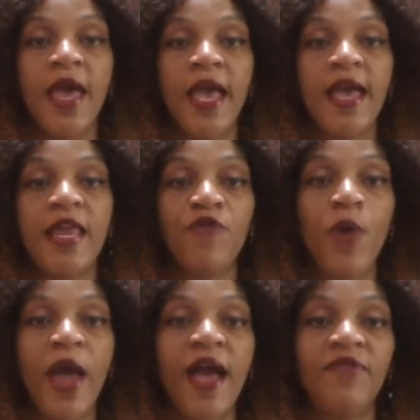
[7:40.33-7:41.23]
And if you
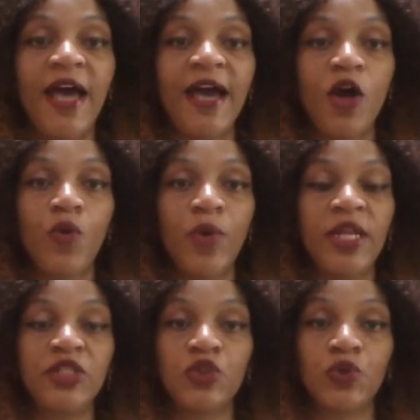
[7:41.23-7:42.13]
have not already
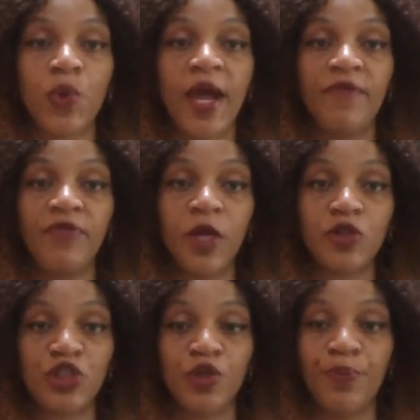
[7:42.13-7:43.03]
subscribed, there
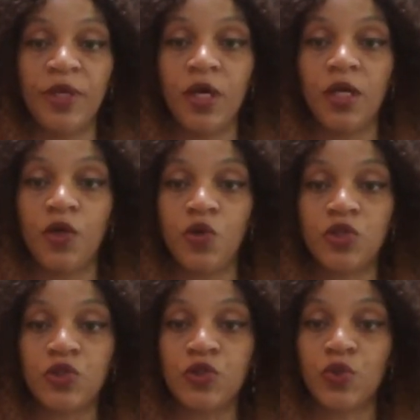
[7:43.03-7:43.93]
should be a little
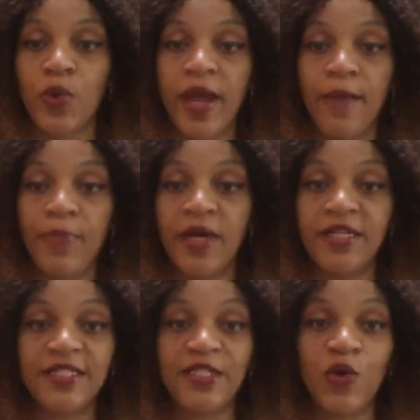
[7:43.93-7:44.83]
subscribe button
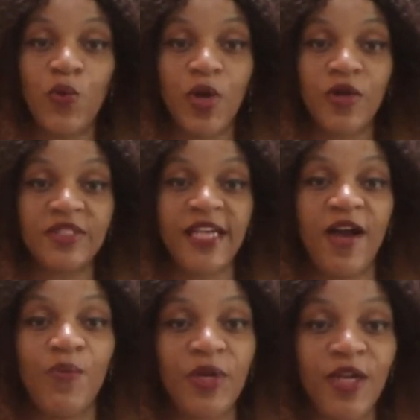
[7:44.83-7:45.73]
somewhere
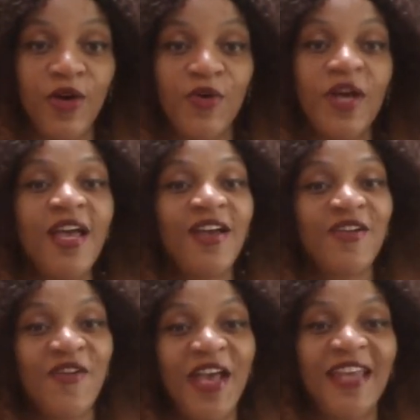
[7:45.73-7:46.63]
down below.
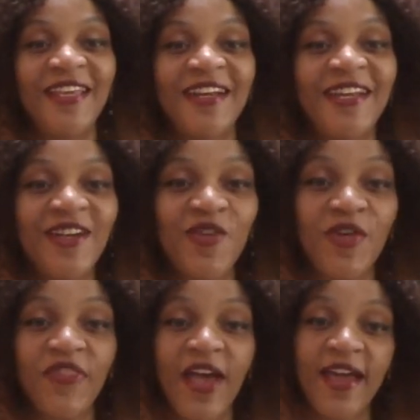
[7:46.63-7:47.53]
Go ahead and click
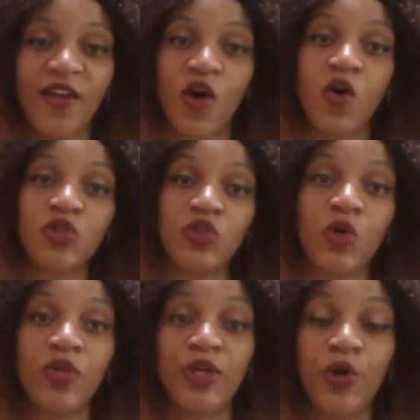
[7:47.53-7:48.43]
on that and also
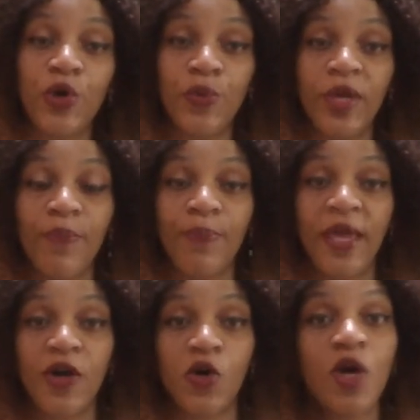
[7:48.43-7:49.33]
the notary
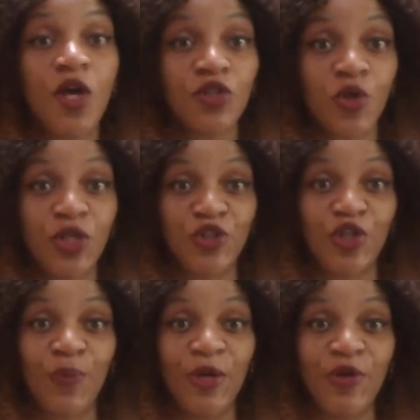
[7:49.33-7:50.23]
bell so that you
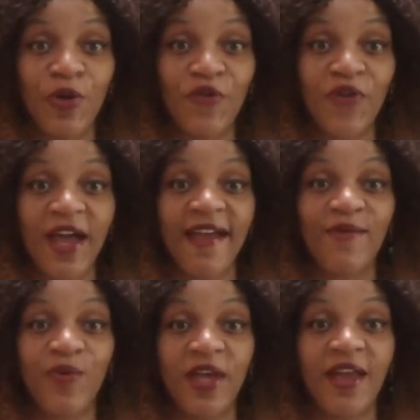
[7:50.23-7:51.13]
can be notified
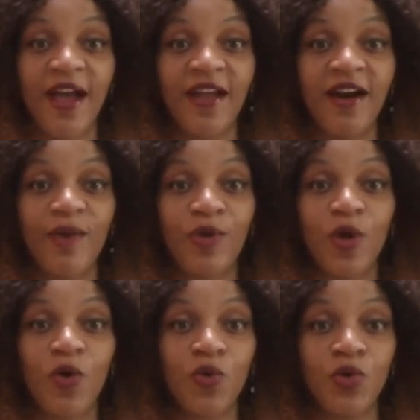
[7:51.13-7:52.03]
when I
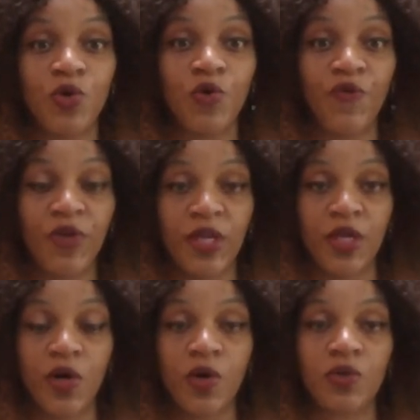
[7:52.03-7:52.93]
upload new
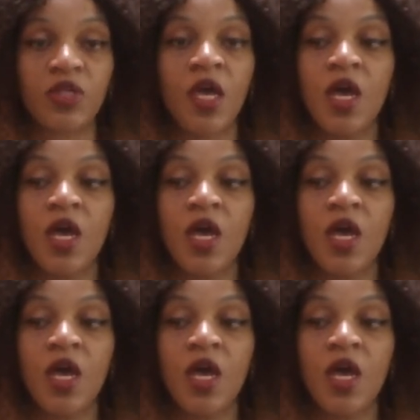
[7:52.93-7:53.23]
videos.